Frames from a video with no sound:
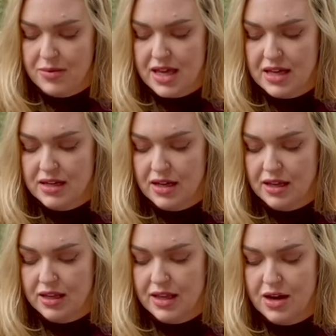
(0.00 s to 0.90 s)
in
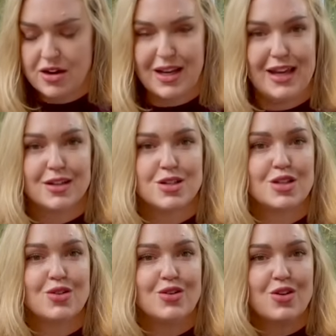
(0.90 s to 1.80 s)
clarity
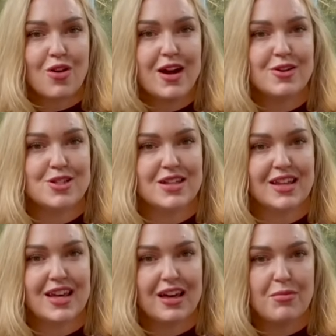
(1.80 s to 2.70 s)
to your energy. The
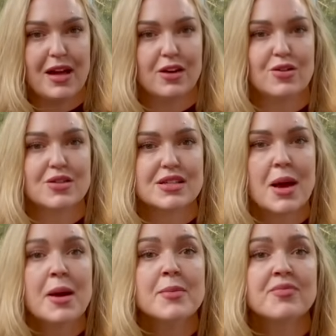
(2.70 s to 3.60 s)
King of Pentacles
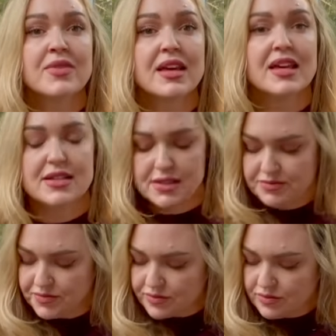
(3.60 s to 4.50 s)
is,
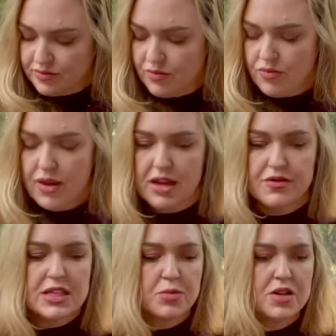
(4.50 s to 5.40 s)

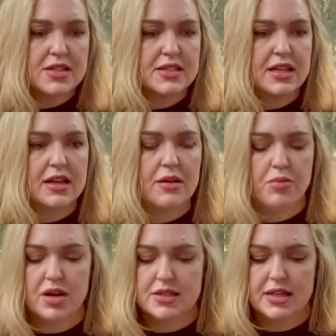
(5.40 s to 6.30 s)
if this
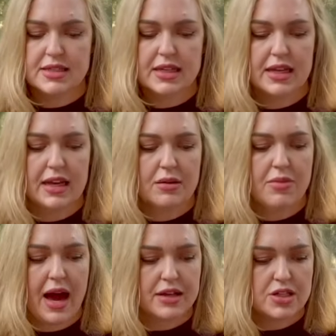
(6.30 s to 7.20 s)
person isn't getting
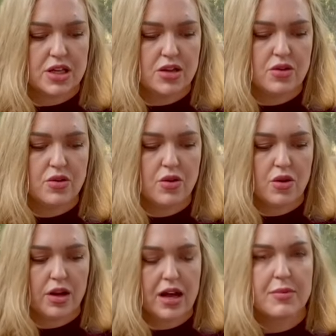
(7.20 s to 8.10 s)
back to you
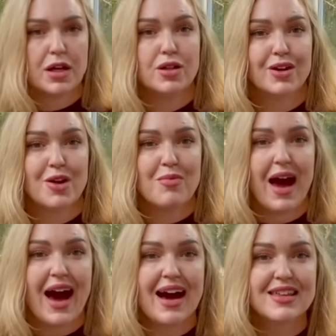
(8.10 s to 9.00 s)
or coming along your
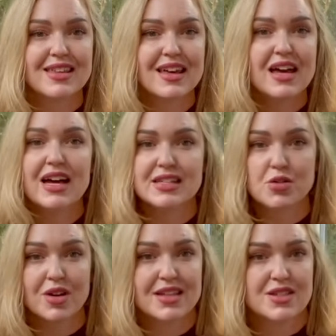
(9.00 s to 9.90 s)
path as
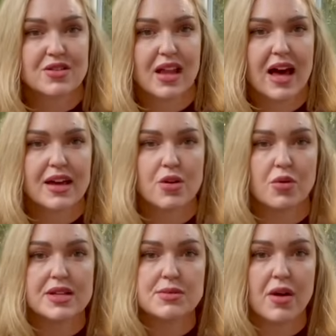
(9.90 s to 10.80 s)
quick as you'd like or
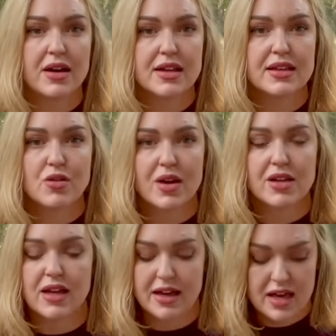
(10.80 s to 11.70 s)
responding the way
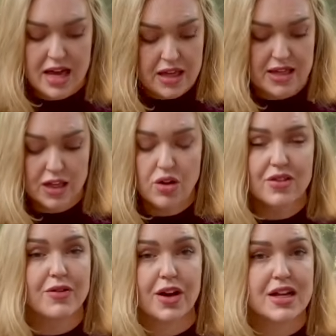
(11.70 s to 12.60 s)
you'd like, they look
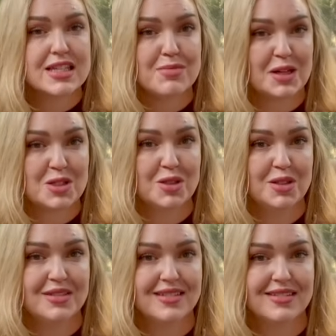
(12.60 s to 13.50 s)
very
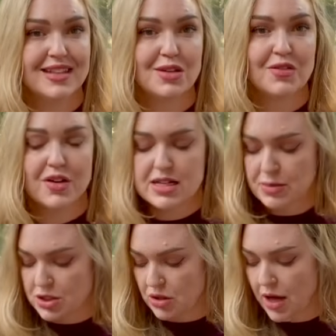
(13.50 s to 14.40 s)
special. They look very
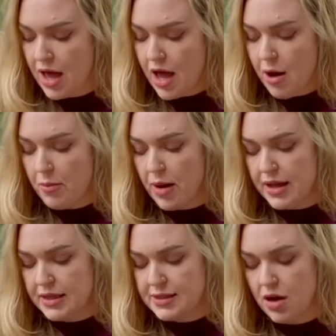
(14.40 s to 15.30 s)
special, but it's an